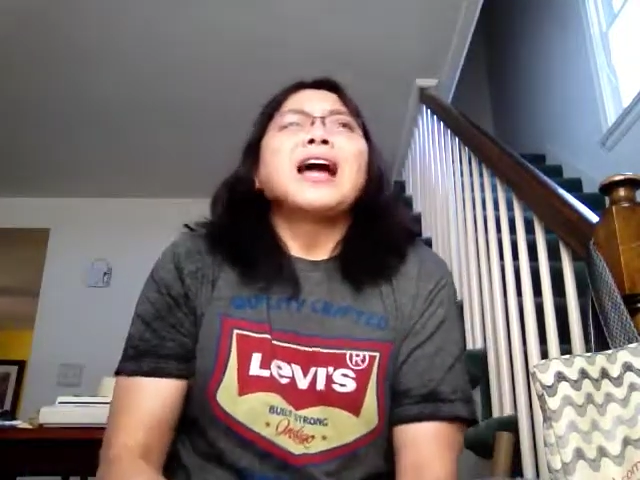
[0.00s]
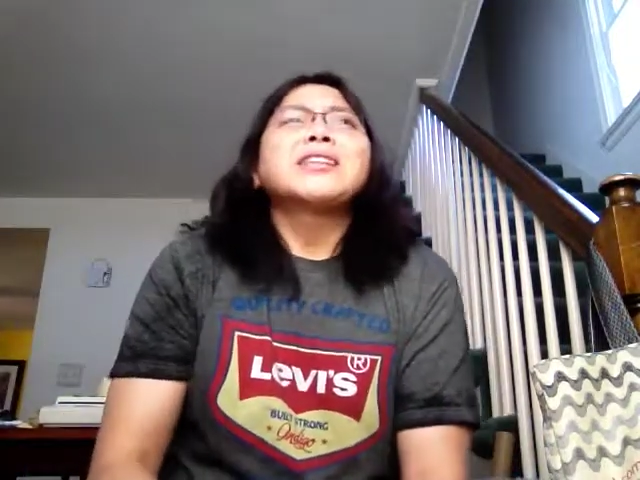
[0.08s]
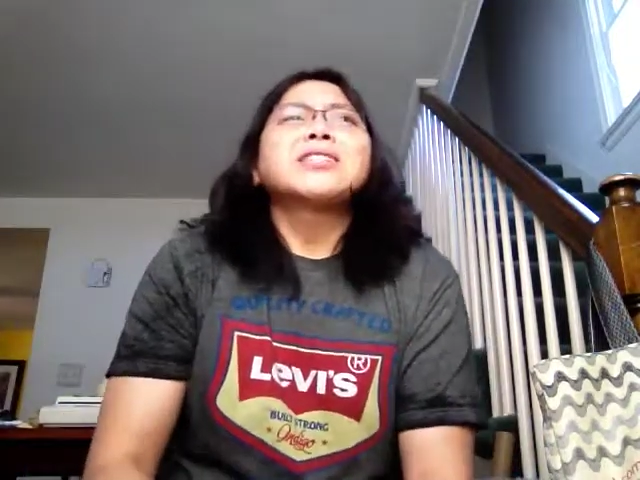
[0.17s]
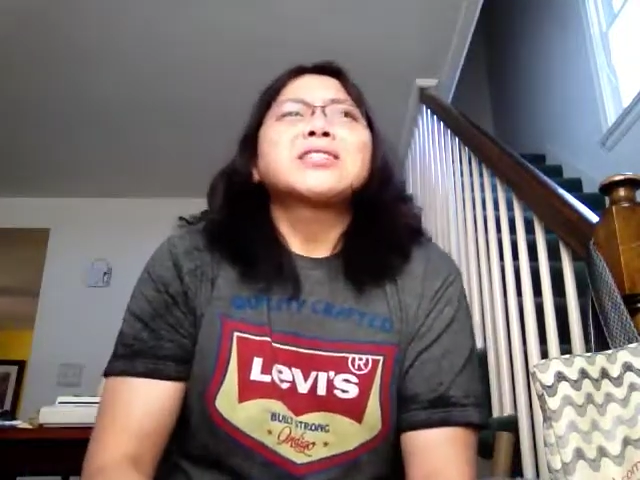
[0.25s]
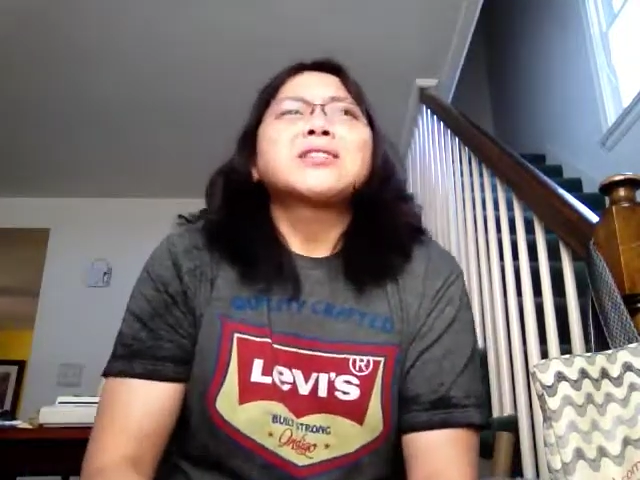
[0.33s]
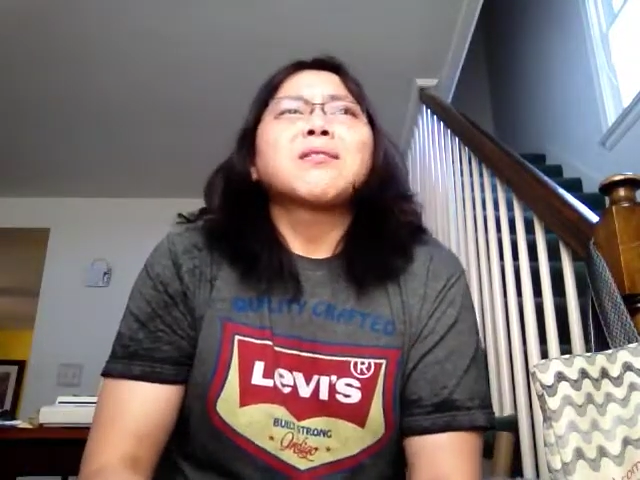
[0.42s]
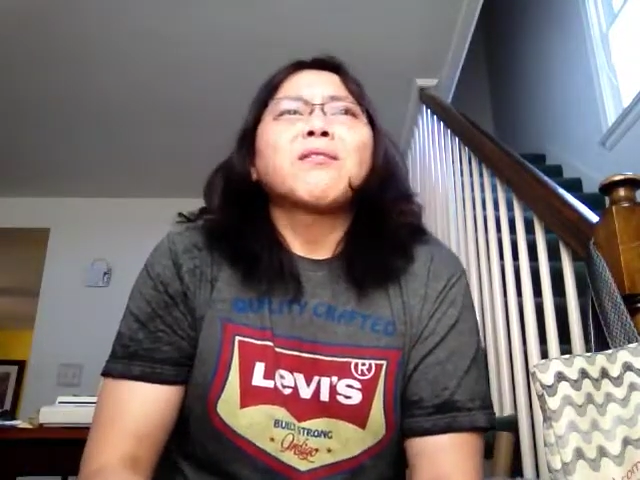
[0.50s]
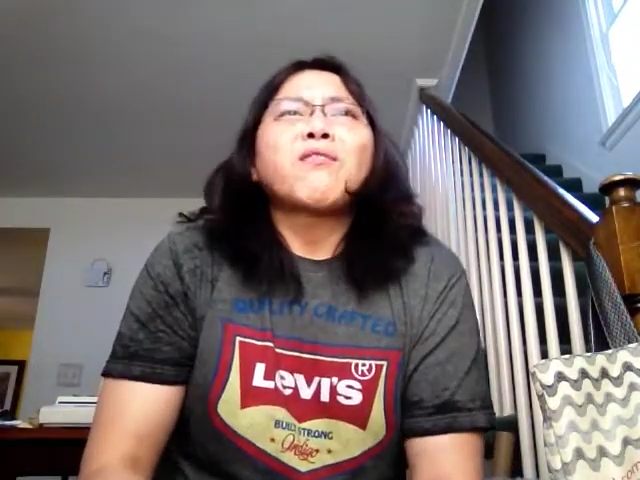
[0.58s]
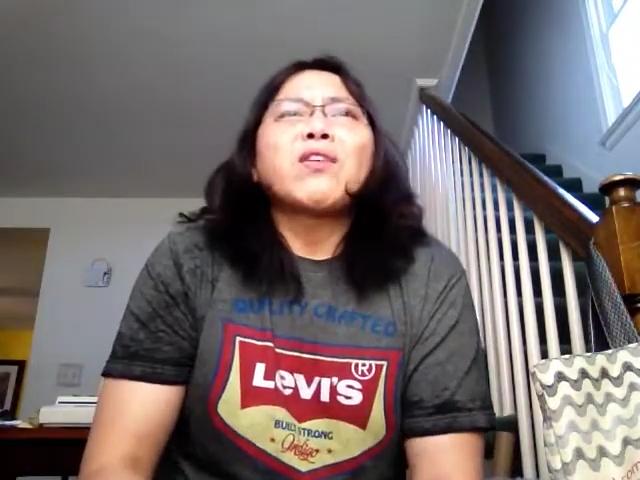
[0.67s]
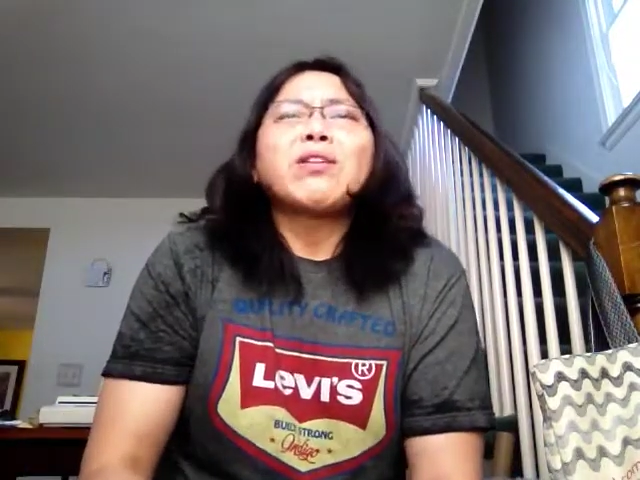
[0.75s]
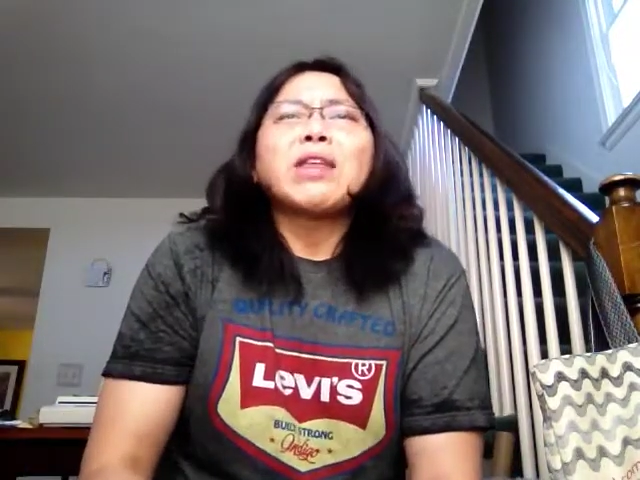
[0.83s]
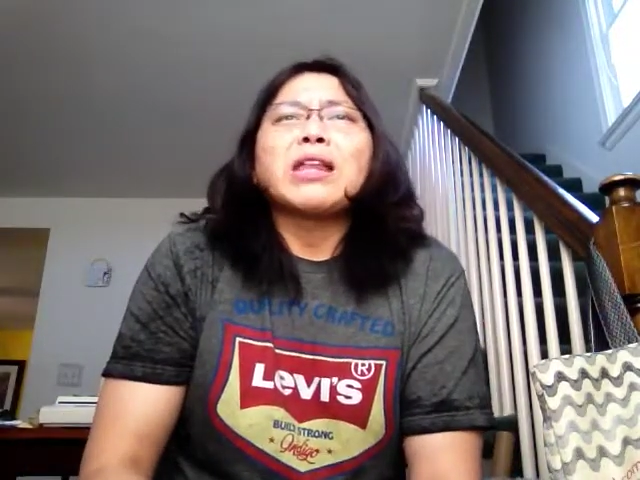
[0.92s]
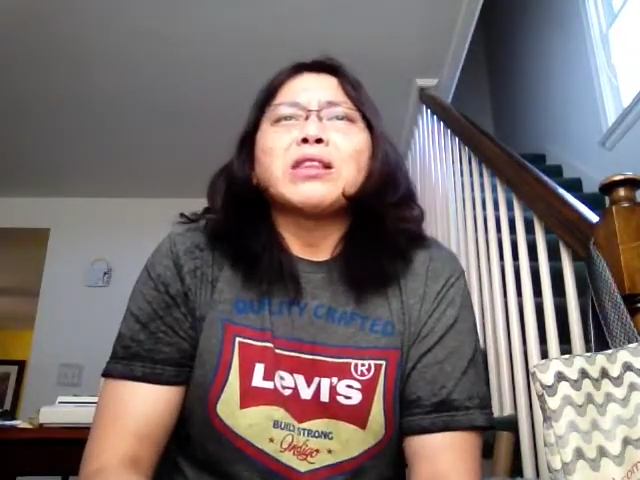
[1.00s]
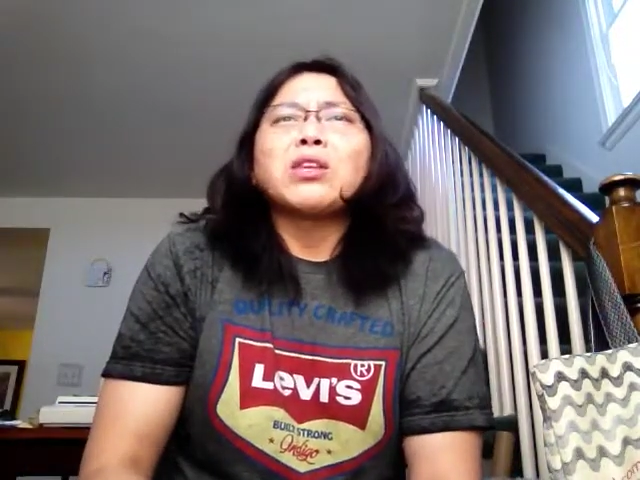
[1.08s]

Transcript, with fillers: I just feel that,